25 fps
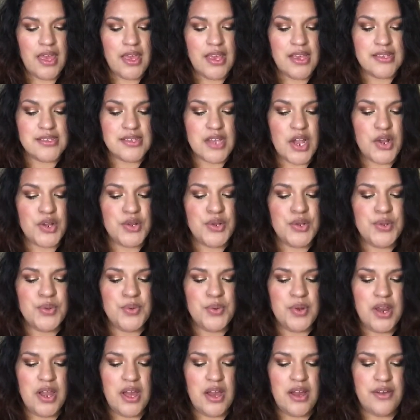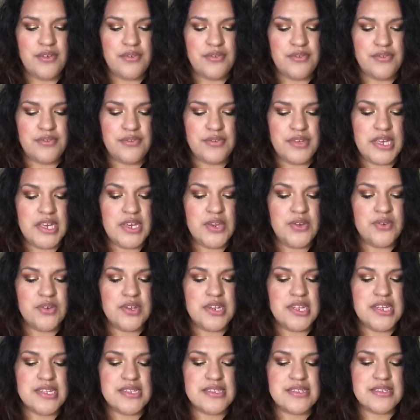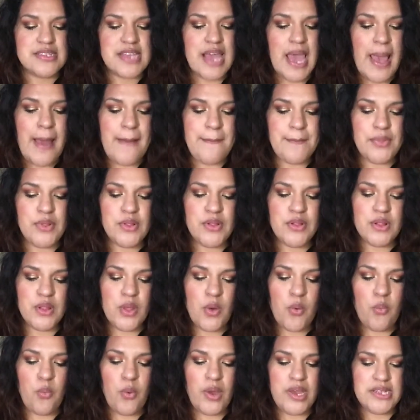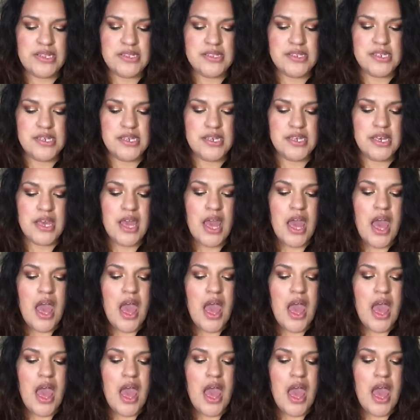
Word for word: is our new love. Ingredients apple white tea,